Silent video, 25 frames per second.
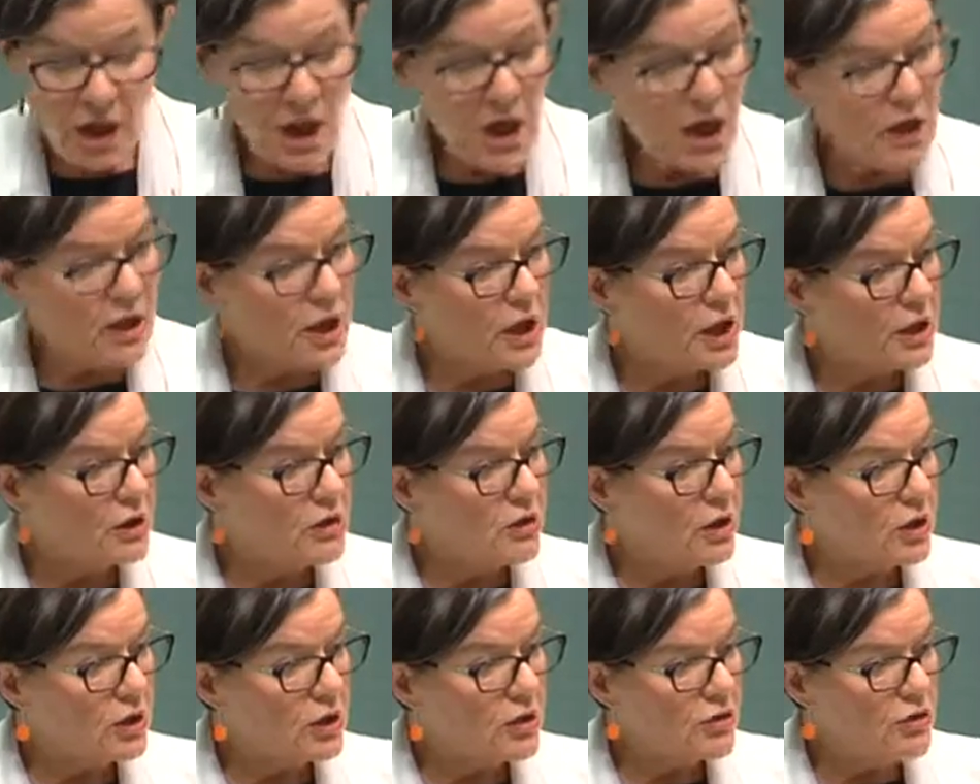And I
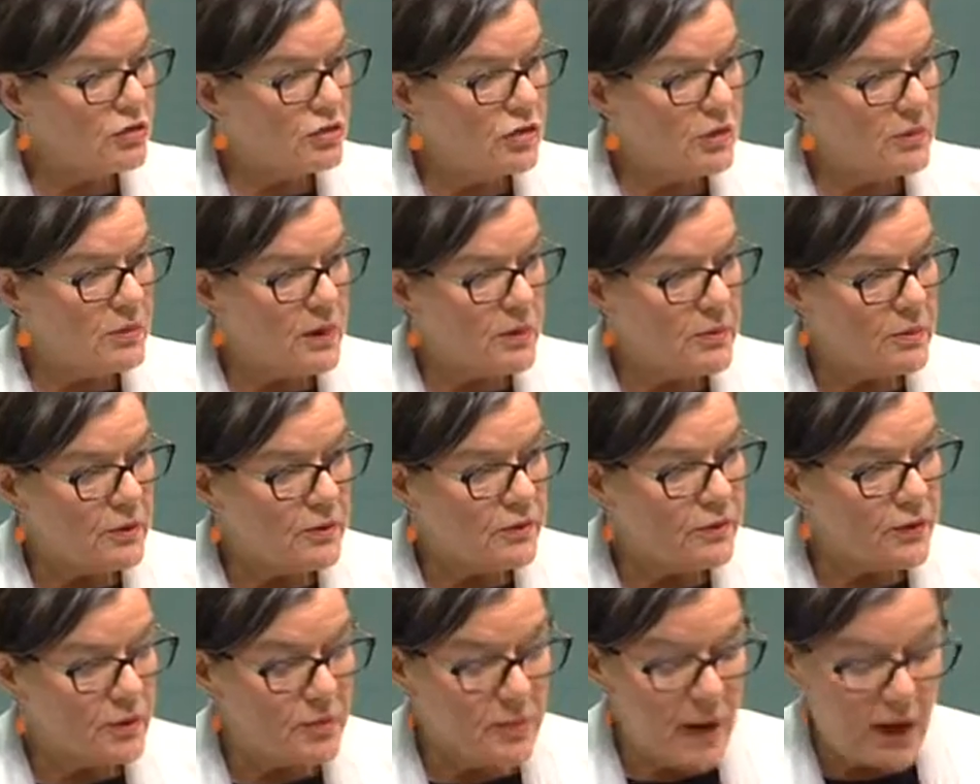acknowledge the member
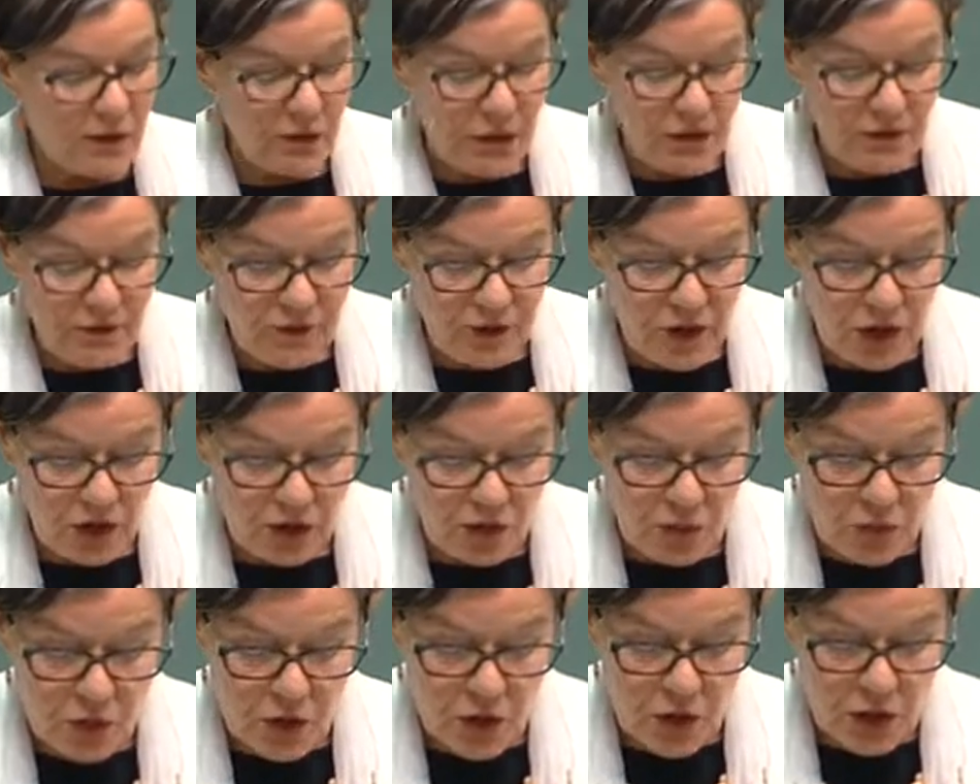for Murray for
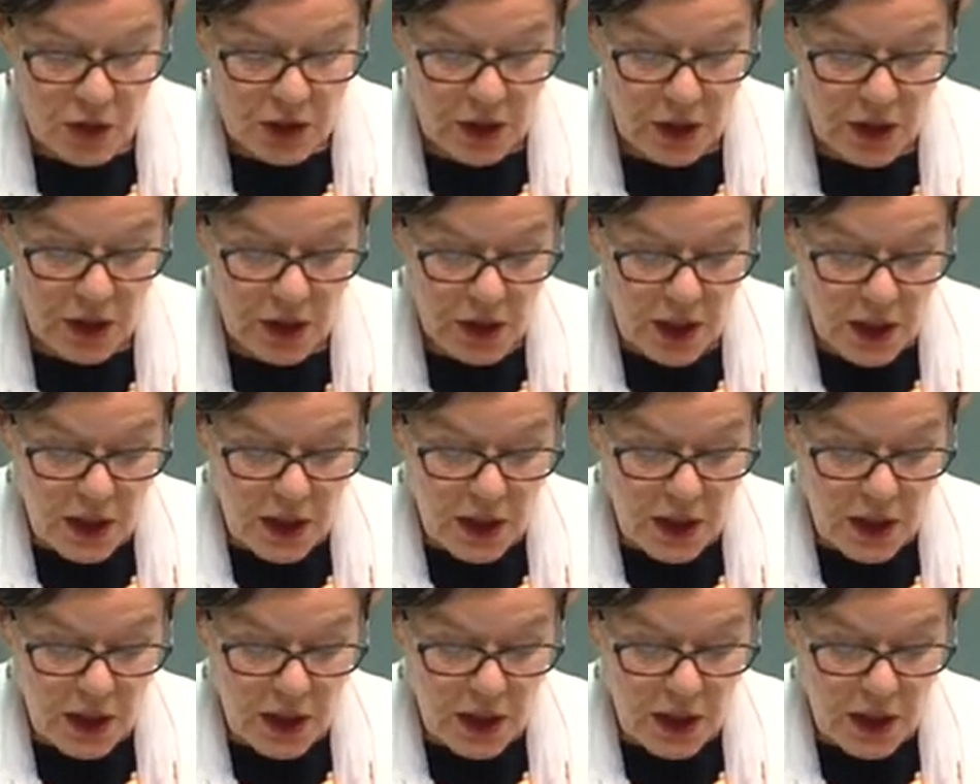his work